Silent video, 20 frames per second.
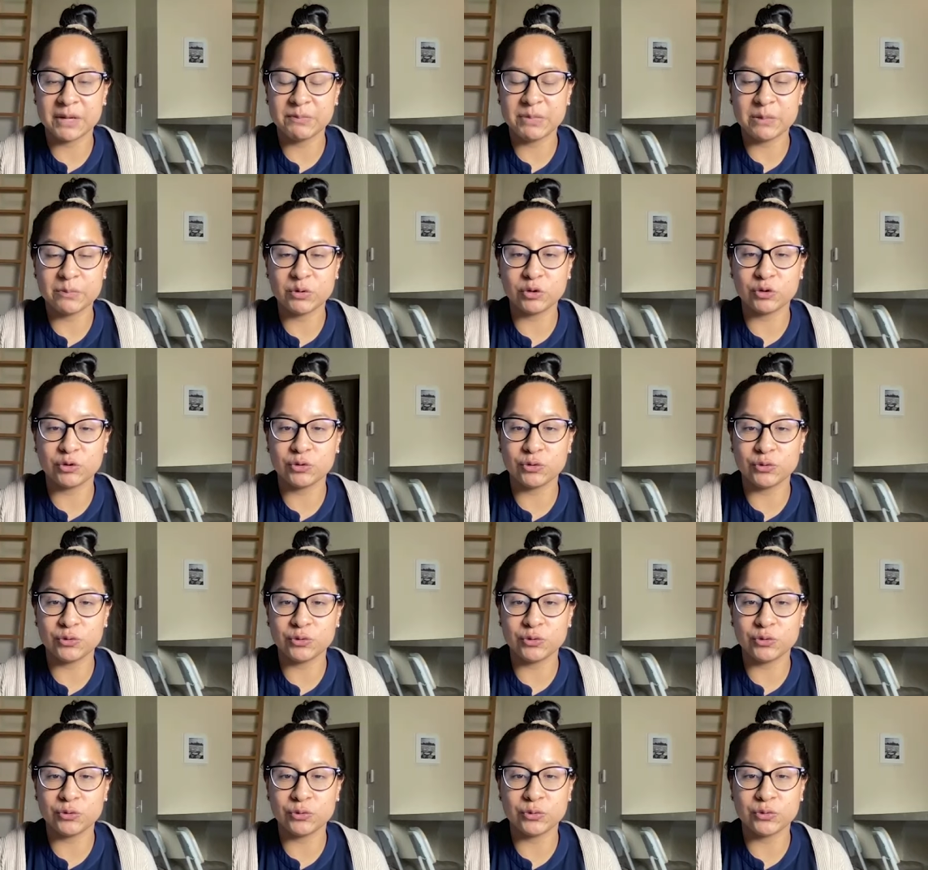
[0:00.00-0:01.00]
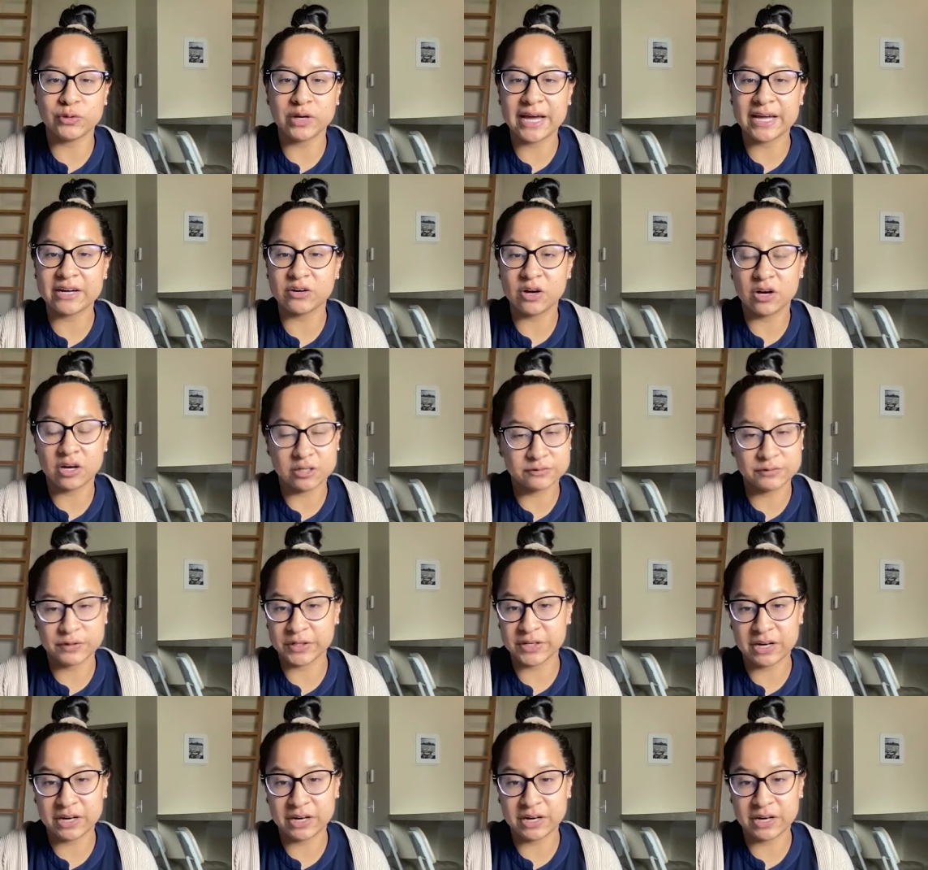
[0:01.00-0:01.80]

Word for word: people who had called for the